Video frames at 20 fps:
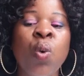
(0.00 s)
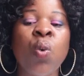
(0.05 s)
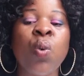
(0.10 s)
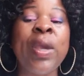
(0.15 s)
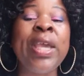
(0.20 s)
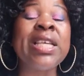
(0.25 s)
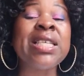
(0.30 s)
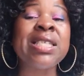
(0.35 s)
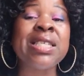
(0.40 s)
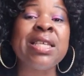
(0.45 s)

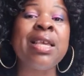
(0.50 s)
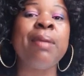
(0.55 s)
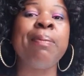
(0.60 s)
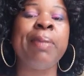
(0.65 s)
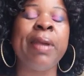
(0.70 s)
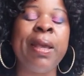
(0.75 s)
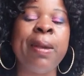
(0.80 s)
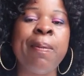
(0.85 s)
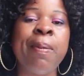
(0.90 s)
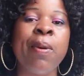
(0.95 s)
we see
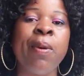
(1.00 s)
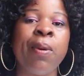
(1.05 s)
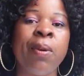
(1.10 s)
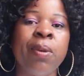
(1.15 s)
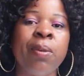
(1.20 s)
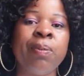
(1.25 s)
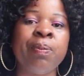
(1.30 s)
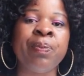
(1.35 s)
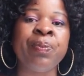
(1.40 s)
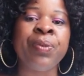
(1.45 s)
people
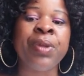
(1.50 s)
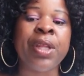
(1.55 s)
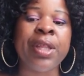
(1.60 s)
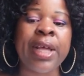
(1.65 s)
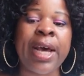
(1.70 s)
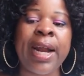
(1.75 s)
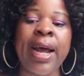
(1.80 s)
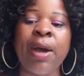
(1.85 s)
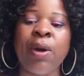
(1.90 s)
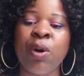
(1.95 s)

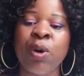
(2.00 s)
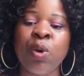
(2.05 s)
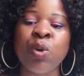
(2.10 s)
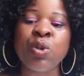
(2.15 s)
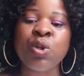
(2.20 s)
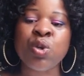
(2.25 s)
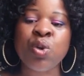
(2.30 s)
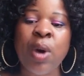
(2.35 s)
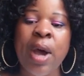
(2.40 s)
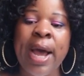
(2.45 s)
that are
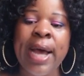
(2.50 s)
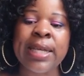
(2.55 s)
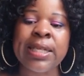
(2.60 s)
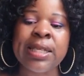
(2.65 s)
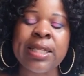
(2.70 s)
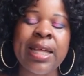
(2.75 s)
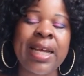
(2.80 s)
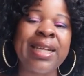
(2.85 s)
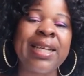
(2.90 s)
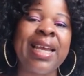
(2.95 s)
close to us
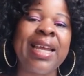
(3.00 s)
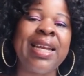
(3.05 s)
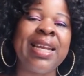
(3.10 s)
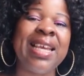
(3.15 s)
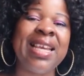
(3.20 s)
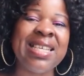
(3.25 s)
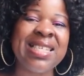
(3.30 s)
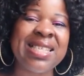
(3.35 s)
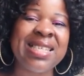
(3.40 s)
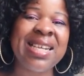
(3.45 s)
that can
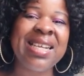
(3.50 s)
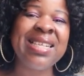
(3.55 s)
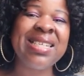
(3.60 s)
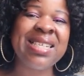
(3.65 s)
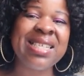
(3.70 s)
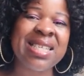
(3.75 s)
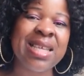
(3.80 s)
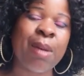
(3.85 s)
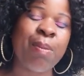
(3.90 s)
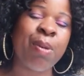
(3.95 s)
easily
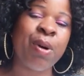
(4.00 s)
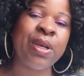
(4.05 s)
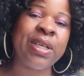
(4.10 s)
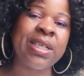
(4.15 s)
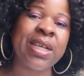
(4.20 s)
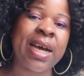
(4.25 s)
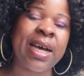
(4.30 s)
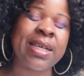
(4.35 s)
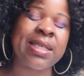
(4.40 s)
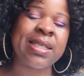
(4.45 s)
disappoint
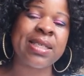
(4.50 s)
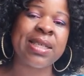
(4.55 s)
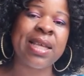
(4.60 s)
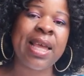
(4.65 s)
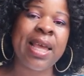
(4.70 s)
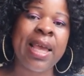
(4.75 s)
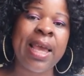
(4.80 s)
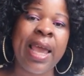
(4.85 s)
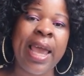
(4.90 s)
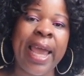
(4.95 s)
us
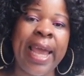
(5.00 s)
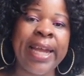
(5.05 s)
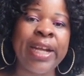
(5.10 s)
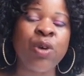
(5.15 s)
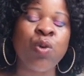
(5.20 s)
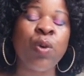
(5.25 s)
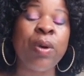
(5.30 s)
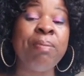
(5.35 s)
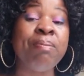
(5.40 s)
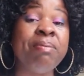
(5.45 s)
and
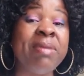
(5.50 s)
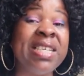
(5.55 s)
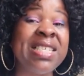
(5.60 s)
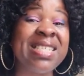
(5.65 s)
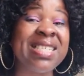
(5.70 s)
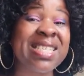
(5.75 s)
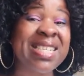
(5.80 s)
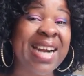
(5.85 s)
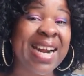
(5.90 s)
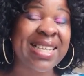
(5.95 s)
we
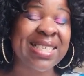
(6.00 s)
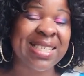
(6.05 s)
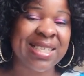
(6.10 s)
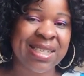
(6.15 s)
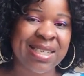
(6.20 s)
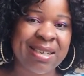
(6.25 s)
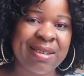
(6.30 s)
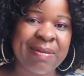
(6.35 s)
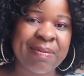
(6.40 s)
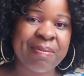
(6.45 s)

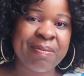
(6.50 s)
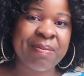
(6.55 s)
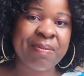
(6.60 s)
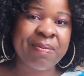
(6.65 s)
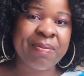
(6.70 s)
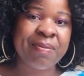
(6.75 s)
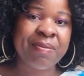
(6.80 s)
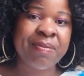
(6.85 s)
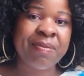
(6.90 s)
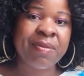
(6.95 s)
mistrust
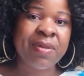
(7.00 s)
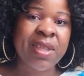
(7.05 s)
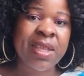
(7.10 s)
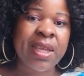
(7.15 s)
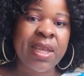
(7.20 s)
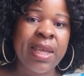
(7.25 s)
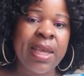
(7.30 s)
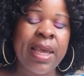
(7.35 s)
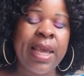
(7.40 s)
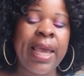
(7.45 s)

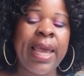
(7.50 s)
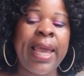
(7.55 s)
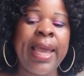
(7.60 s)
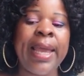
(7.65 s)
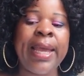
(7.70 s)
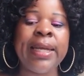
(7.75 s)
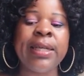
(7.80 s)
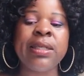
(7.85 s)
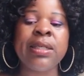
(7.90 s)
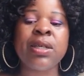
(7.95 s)

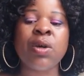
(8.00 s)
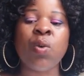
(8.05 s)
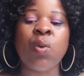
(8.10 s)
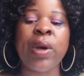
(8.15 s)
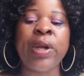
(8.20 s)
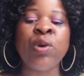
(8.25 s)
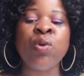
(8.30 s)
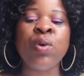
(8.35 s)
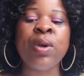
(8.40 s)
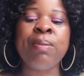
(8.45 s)
and
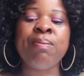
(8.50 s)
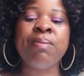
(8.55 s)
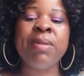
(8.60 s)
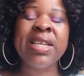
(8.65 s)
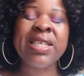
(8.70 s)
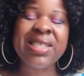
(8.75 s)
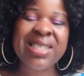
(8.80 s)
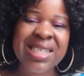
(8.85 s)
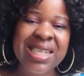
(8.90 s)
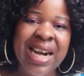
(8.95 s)
when we
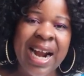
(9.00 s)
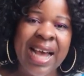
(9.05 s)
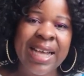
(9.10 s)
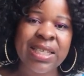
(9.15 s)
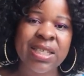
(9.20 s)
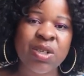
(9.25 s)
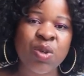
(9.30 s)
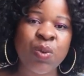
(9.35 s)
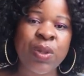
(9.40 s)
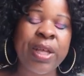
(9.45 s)

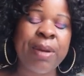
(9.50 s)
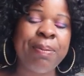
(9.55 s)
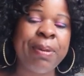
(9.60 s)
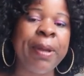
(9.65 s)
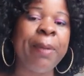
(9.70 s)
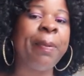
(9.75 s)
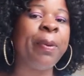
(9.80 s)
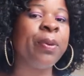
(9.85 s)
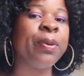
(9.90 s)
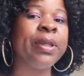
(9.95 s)
mistrust with the
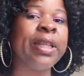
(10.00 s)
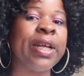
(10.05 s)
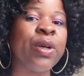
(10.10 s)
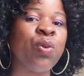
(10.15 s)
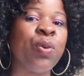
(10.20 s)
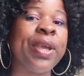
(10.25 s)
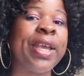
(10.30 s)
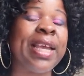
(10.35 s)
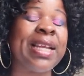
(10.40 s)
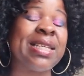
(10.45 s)
people that
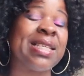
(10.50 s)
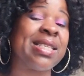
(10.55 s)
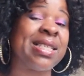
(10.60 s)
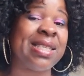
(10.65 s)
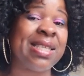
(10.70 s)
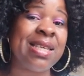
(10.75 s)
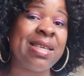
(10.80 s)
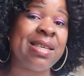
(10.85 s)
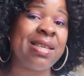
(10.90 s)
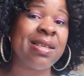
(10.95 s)
we can
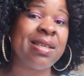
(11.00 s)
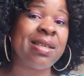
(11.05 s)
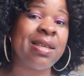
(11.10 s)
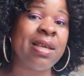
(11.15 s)
see